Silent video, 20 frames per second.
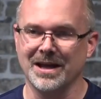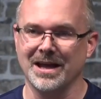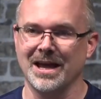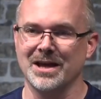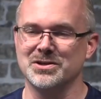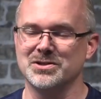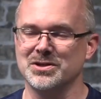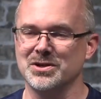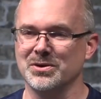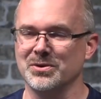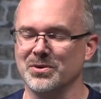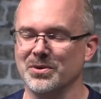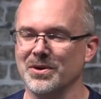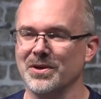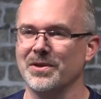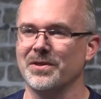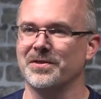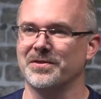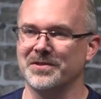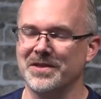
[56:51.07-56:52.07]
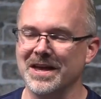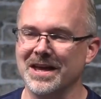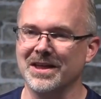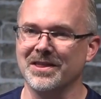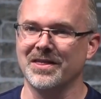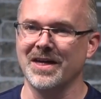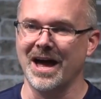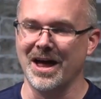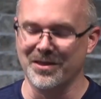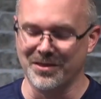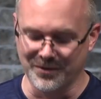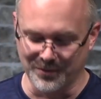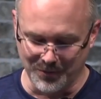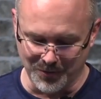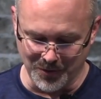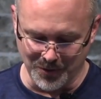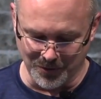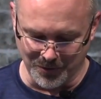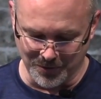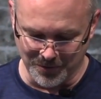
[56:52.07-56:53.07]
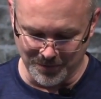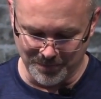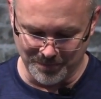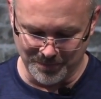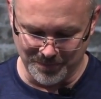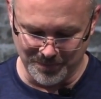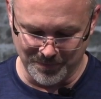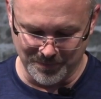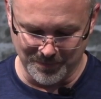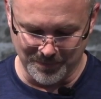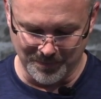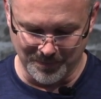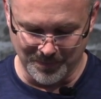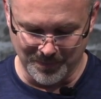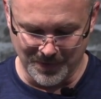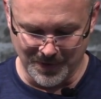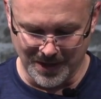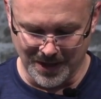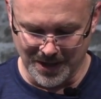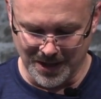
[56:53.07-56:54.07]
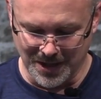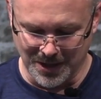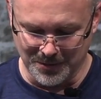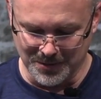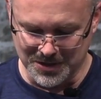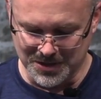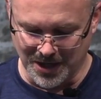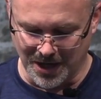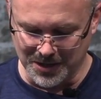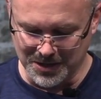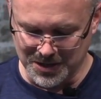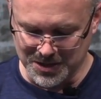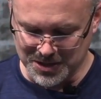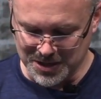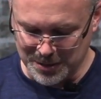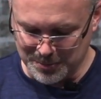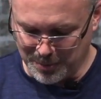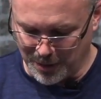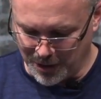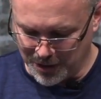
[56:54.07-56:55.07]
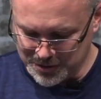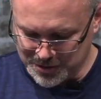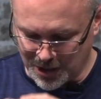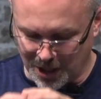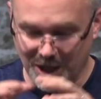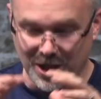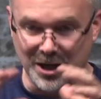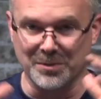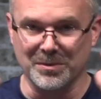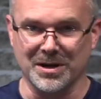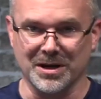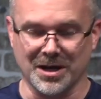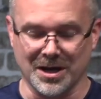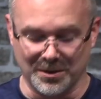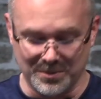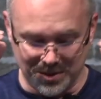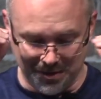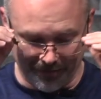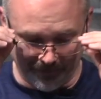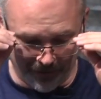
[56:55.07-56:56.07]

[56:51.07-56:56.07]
as you think that through, you would start to see Paul's argument come into